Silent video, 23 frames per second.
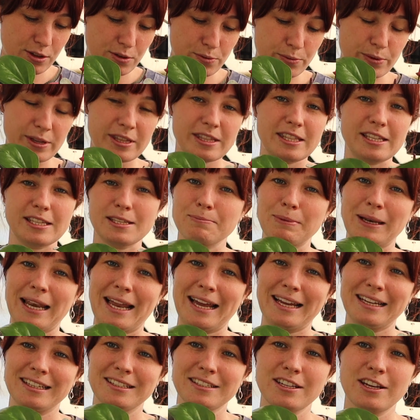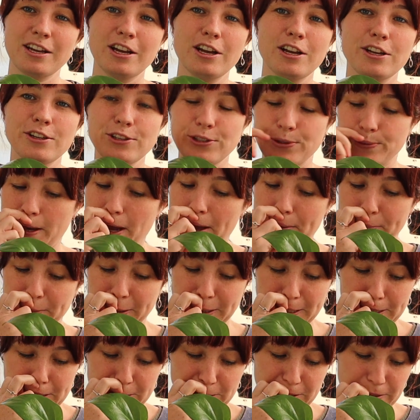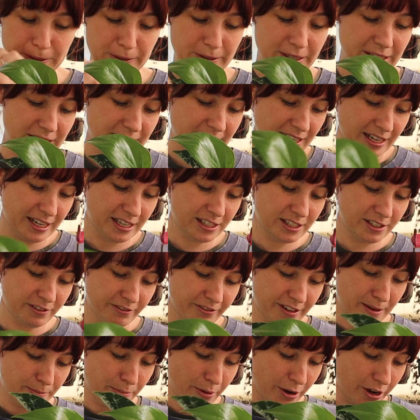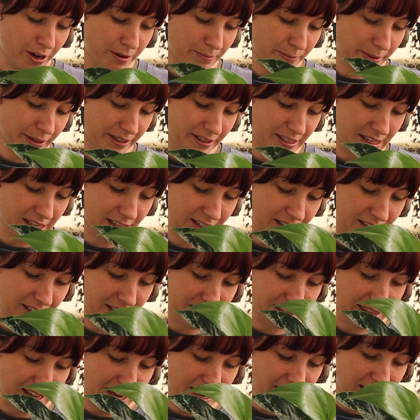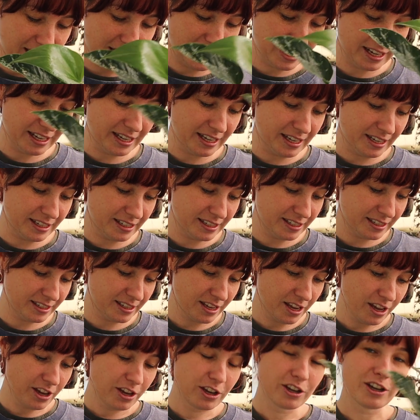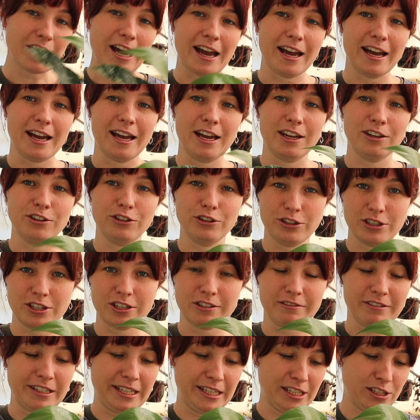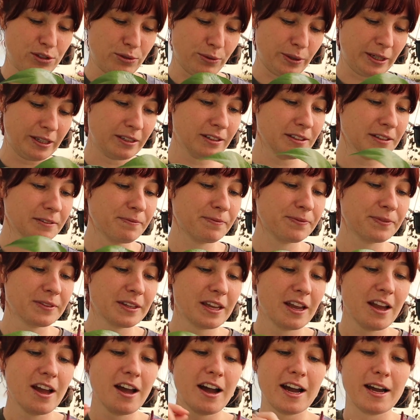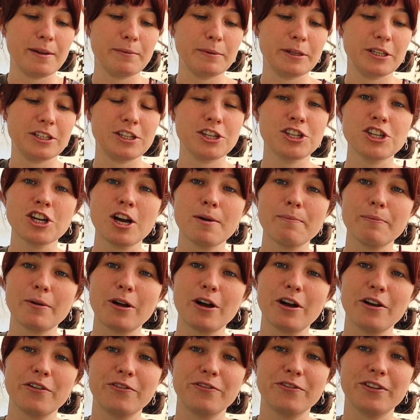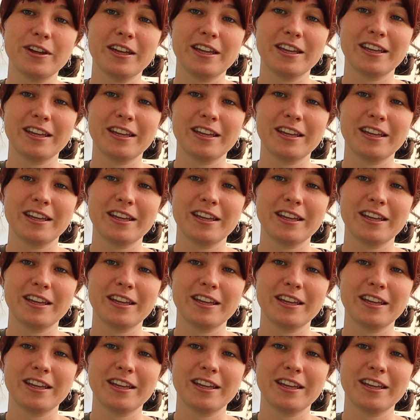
with this plant. So what I'm going to do is, it needs a repot because it's in that hideous nursery soil. I'm going to chop off